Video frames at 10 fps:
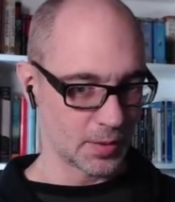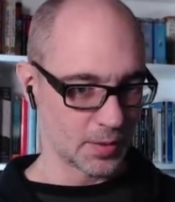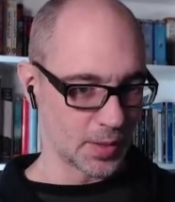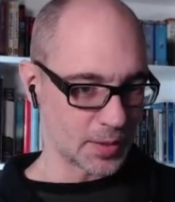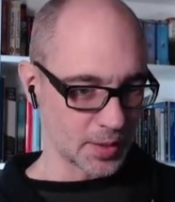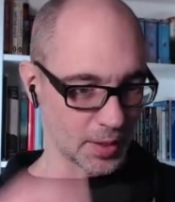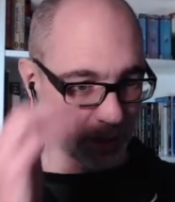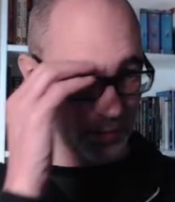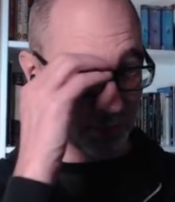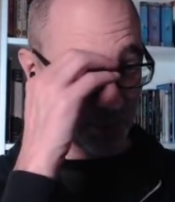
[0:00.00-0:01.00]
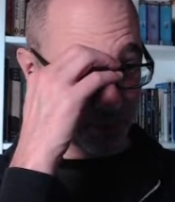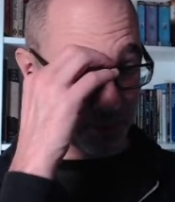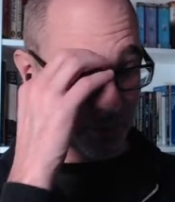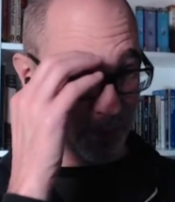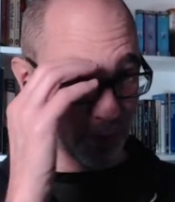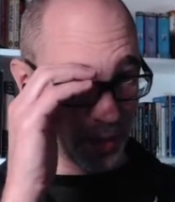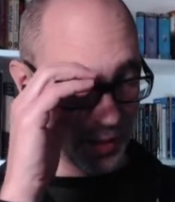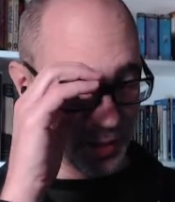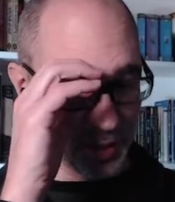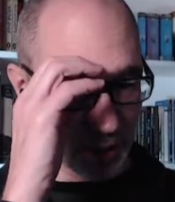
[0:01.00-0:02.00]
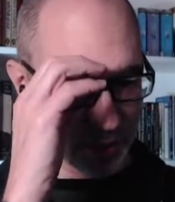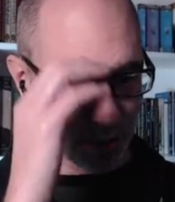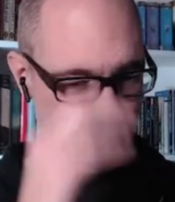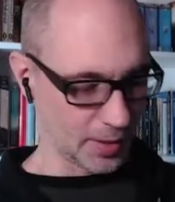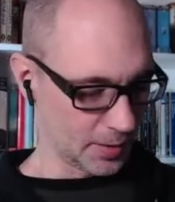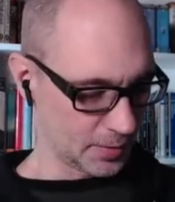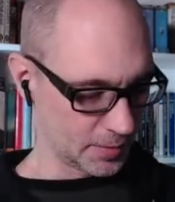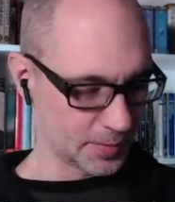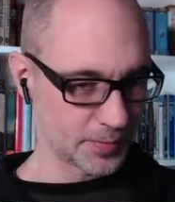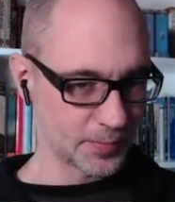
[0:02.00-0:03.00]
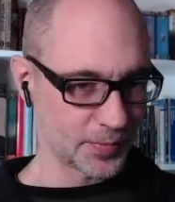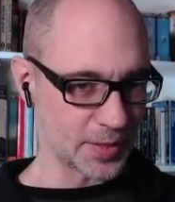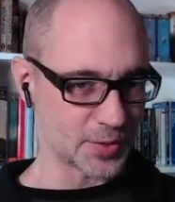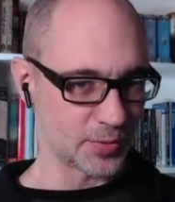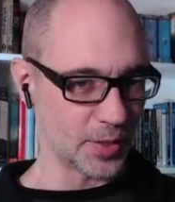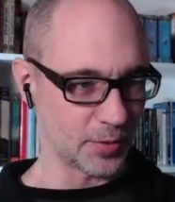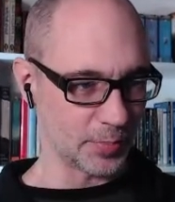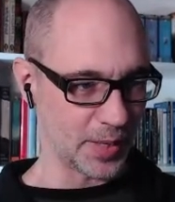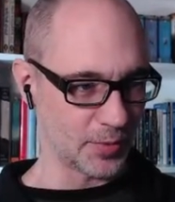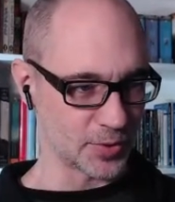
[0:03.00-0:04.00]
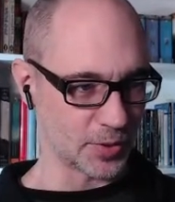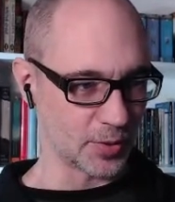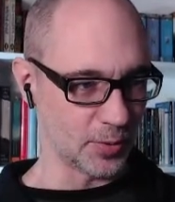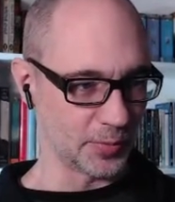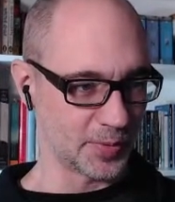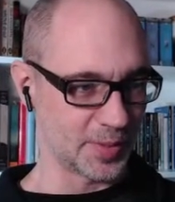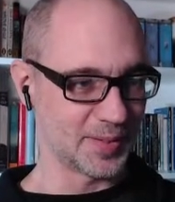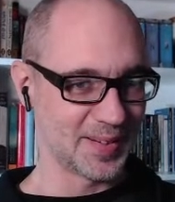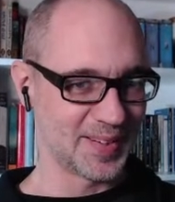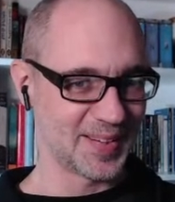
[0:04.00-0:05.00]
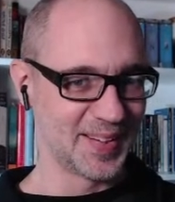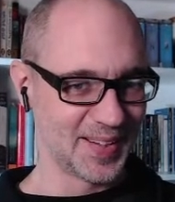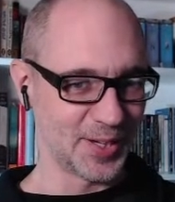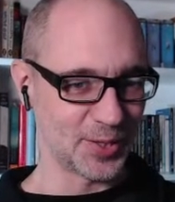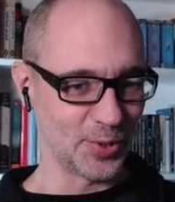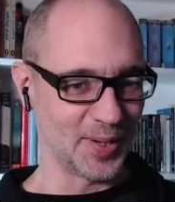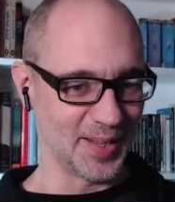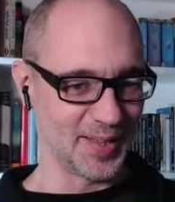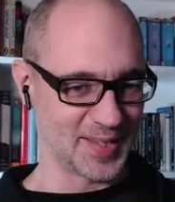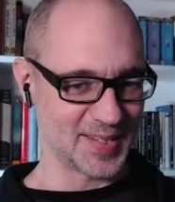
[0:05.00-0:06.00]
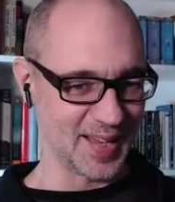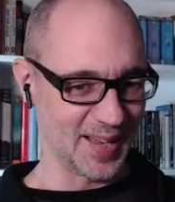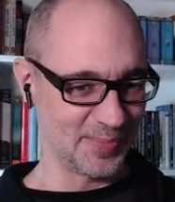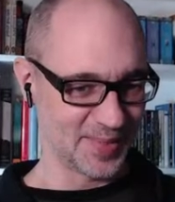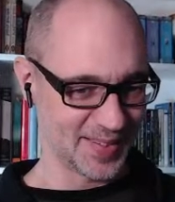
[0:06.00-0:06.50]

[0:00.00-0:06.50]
That's like... Okay, he can't take that. That's 300 pounds of gold, according to this game.